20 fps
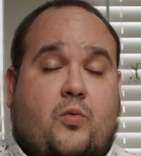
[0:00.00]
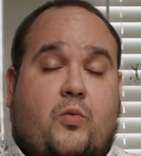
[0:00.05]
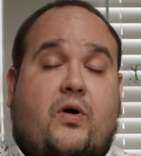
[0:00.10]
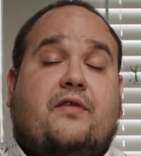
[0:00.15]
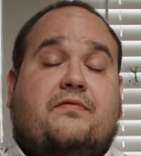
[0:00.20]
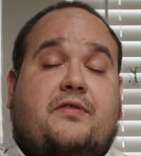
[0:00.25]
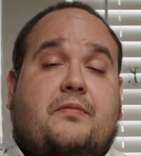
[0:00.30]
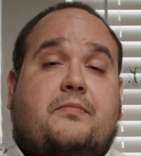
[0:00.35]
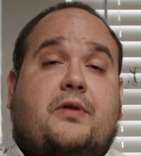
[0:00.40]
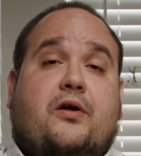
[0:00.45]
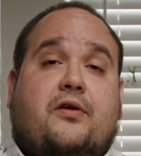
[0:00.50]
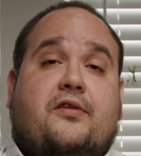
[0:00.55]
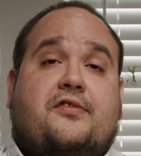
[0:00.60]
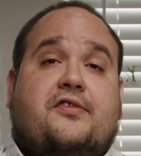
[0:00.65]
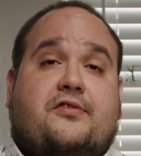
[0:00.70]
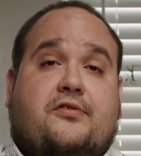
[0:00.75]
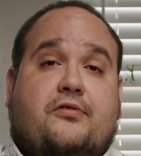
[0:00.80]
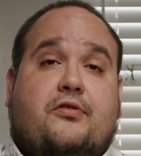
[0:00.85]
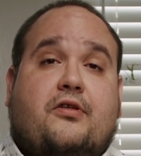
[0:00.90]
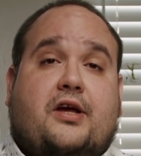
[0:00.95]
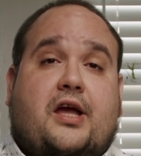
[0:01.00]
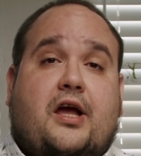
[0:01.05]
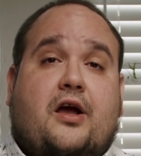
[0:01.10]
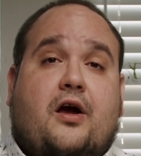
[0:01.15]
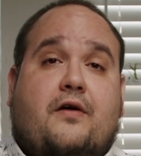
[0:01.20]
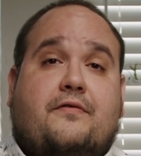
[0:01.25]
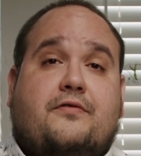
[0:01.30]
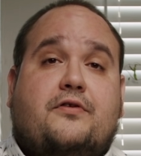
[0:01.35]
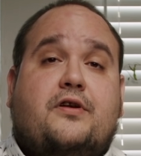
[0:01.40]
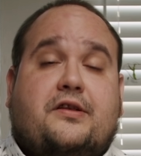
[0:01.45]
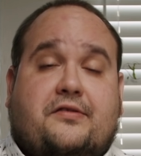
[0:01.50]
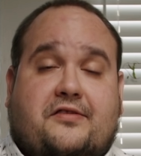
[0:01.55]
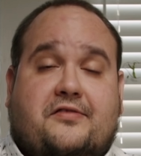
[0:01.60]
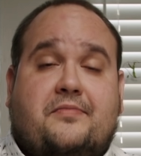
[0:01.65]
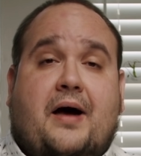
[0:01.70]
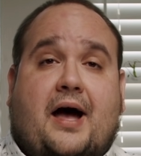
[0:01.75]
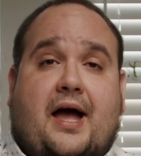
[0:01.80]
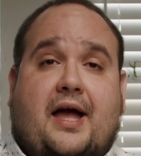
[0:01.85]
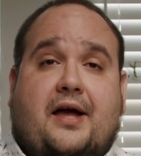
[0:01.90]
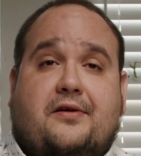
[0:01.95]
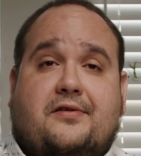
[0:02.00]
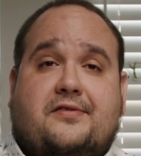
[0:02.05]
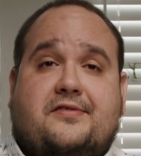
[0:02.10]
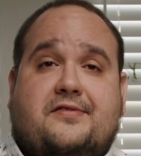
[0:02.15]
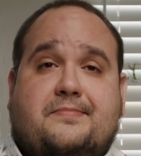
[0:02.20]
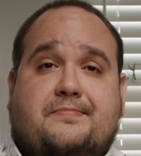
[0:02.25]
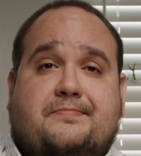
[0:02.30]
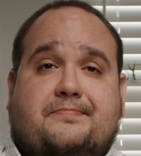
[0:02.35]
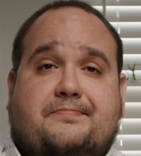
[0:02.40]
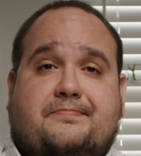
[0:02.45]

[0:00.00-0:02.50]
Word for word: One of them notices you looking over and smiles.